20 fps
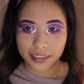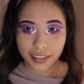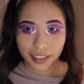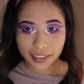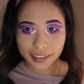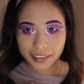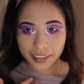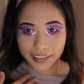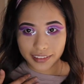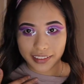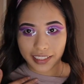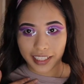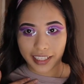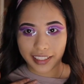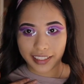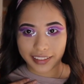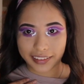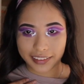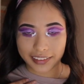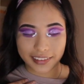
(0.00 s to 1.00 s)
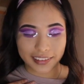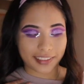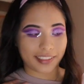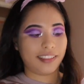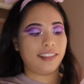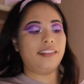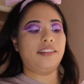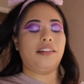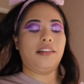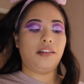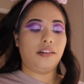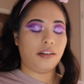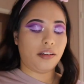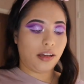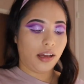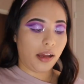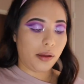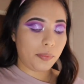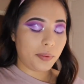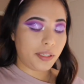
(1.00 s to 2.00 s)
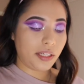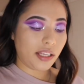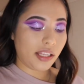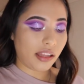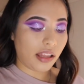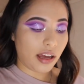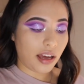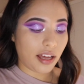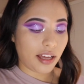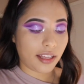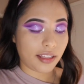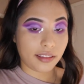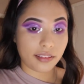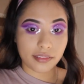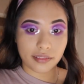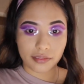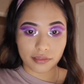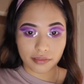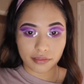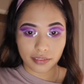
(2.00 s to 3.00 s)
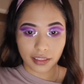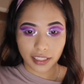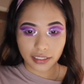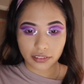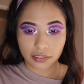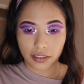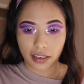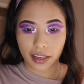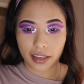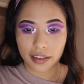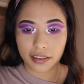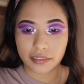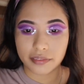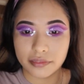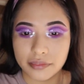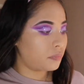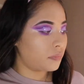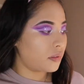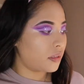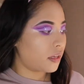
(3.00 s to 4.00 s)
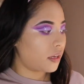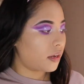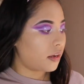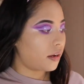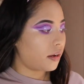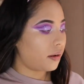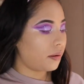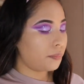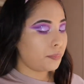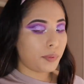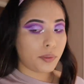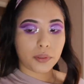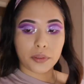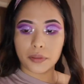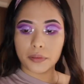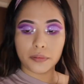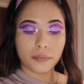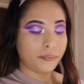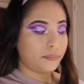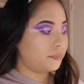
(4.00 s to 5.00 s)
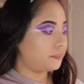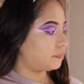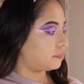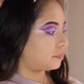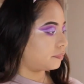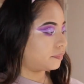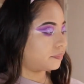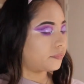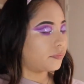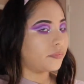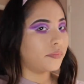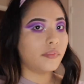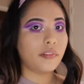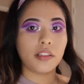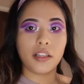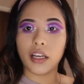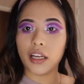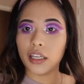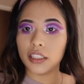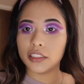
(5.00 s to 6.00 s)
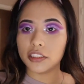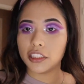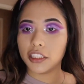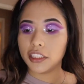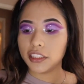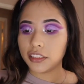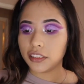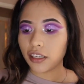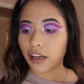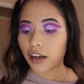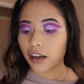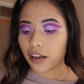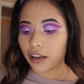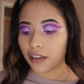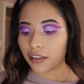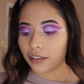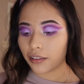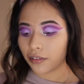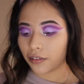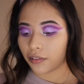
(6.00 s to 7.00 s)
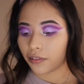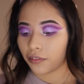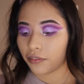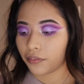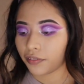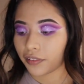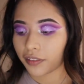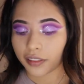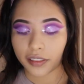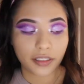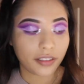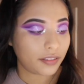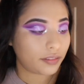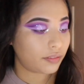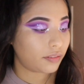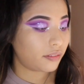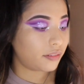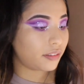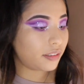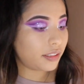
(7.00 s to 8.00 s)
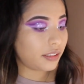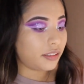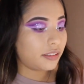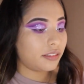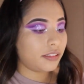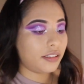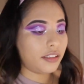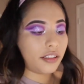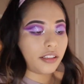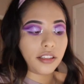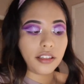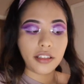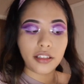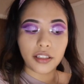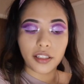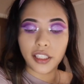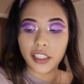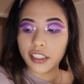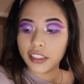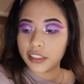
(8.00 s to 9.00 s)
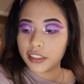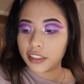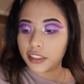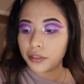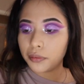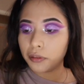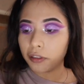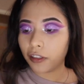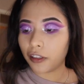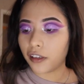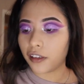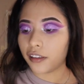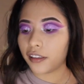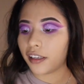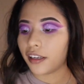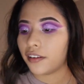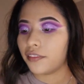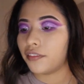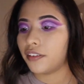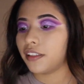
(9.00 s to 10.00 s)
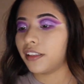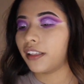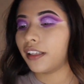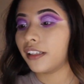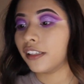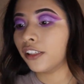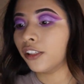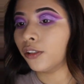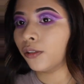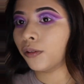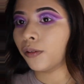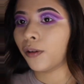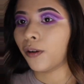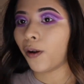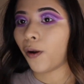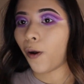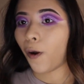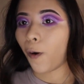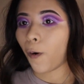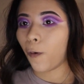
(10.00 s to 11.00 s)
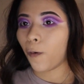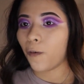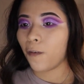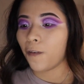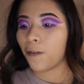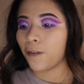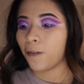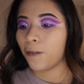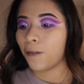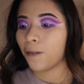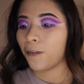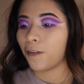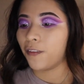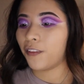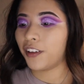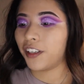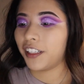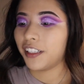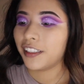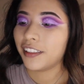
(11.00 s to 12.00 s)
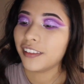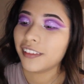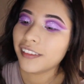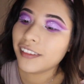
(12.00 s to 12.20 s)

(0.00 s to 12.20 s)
That's intense. I put a lot. That's okay. Boo. She's all over. What? You're going to knock everything over.